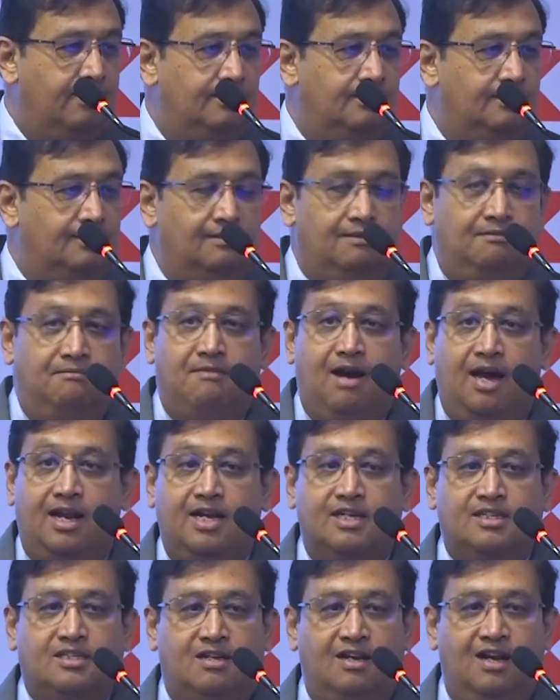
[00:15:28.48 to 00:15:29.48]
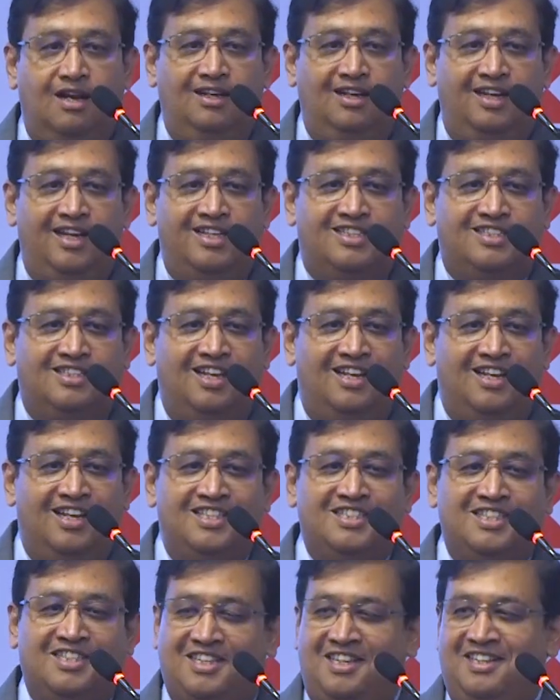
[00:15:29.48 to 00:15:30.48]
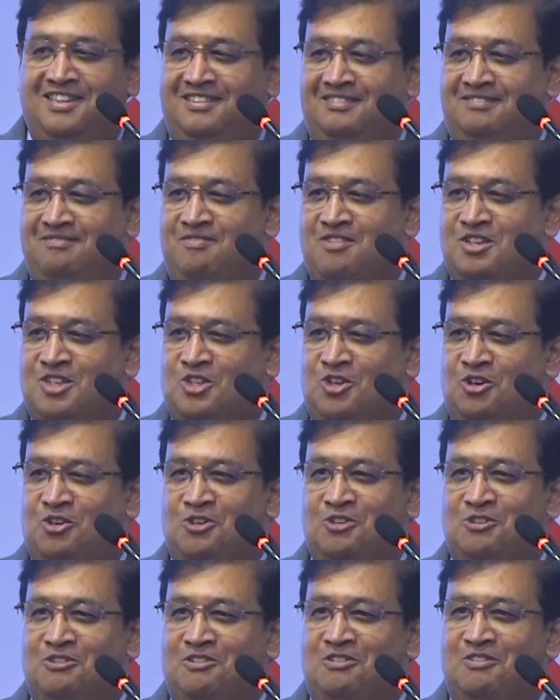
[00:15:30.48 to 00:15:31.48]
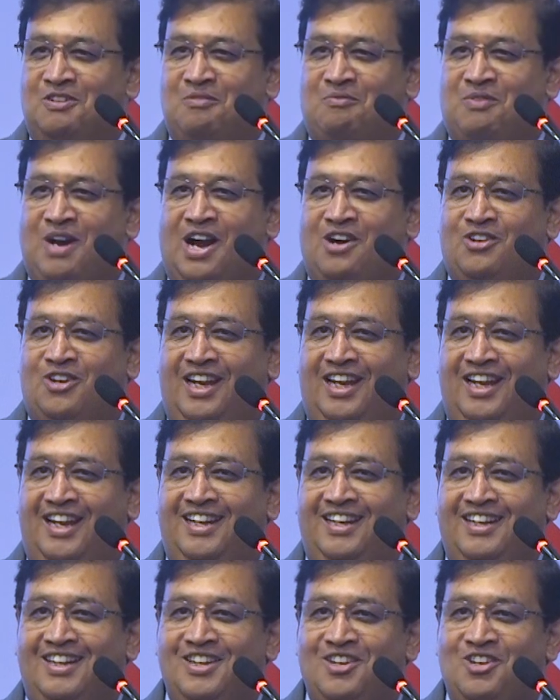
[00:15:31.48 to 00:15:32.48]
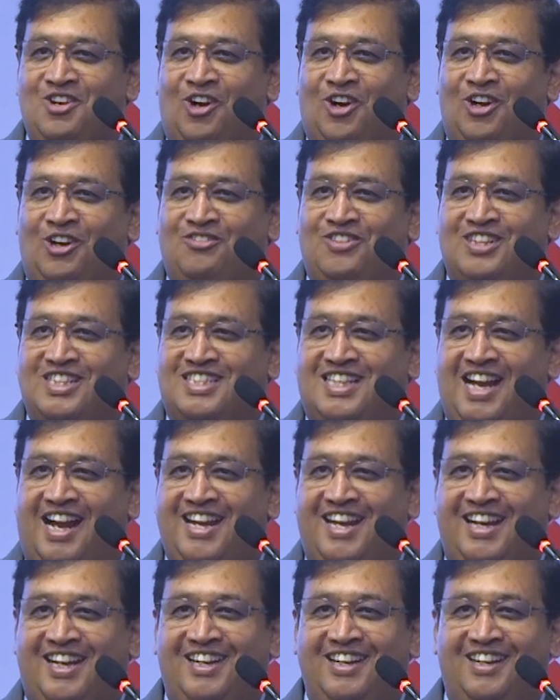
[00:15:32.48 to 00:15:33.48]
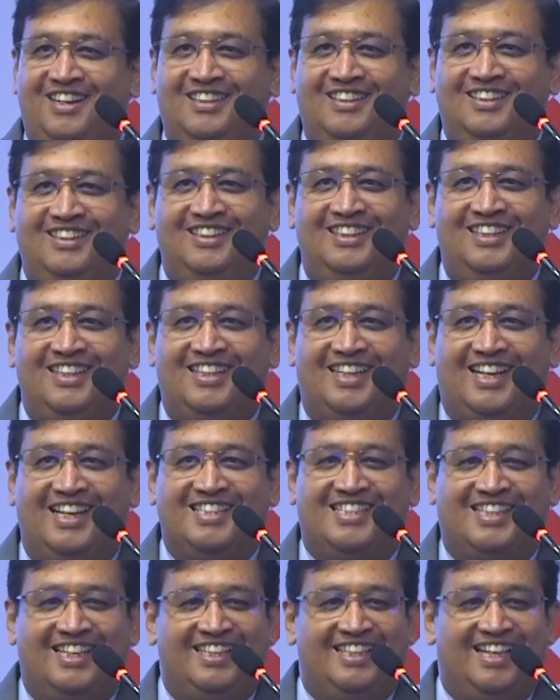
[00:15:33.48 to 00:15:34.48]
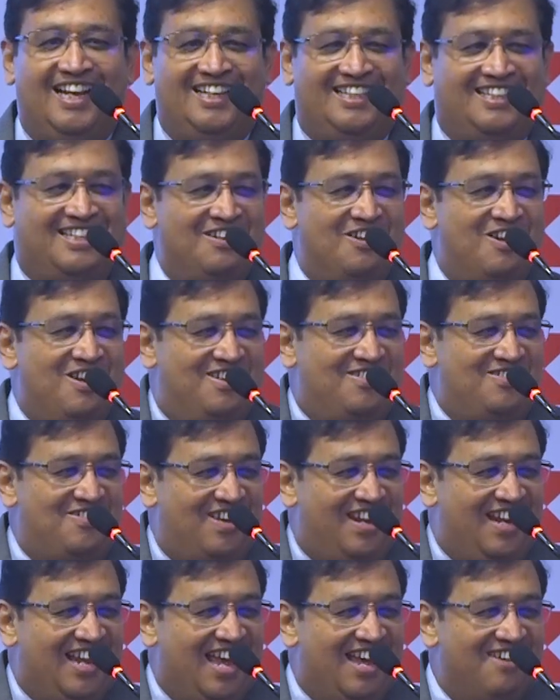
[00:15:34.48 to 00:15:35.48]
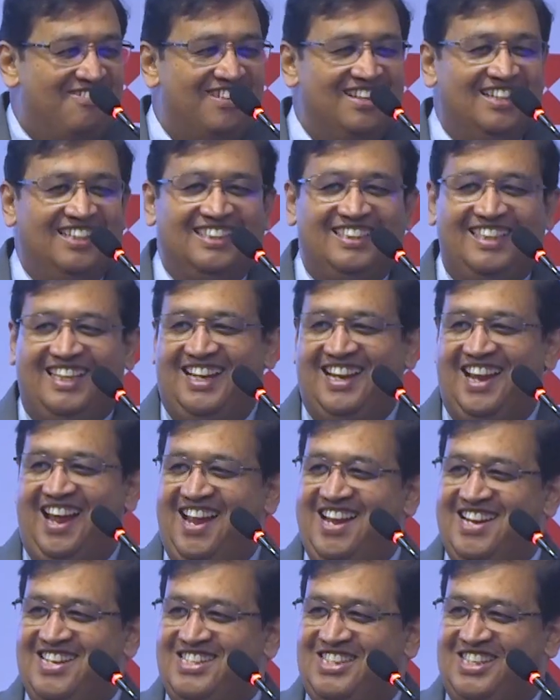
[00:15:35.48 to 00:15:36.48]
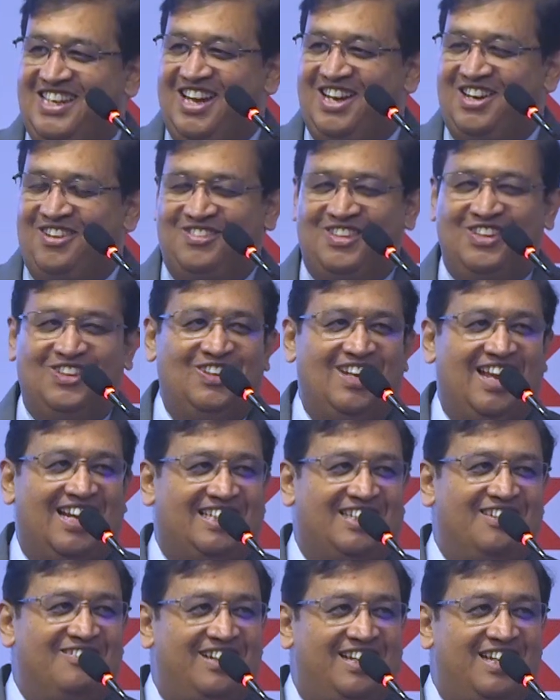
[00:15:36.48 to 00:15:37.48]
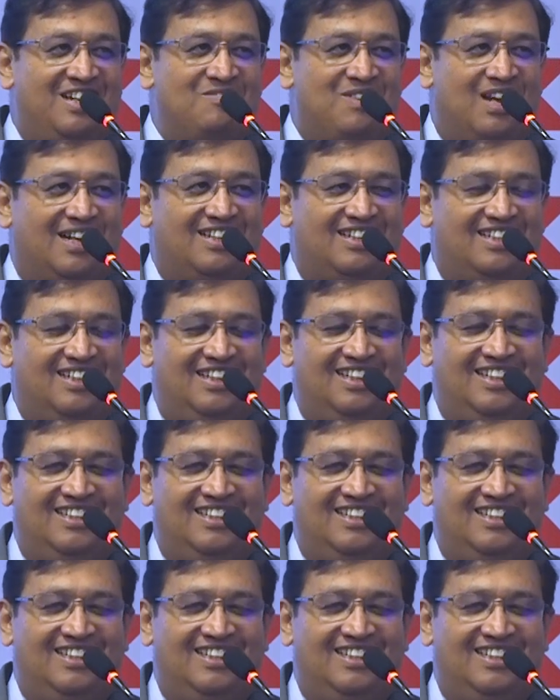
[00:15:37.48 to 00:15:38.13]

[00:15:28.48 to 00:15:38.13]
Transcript: Maharashtra leads the list. So we proudly, all of us standing here, can say that we are the lion's share of the whole activity, but